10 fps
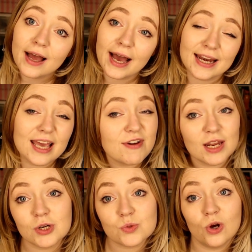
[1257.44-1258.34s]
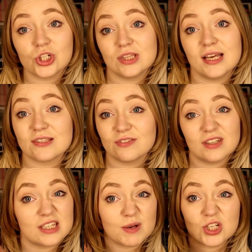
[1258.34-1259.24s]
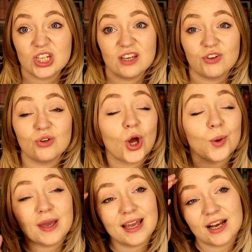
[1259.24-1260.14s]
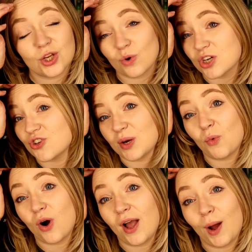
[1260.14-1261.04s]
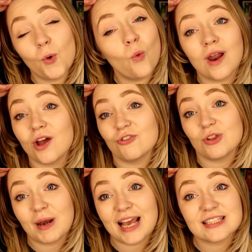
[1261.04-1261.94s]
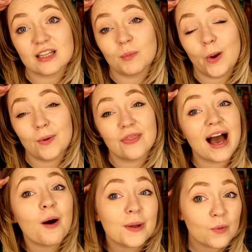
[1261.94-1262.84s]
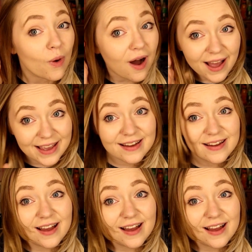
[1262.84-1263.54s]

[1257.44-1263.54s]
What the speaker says: And if anyone's watching this, especially if you know me and you're wondering why I'm all over the place at the moment, that'll be why.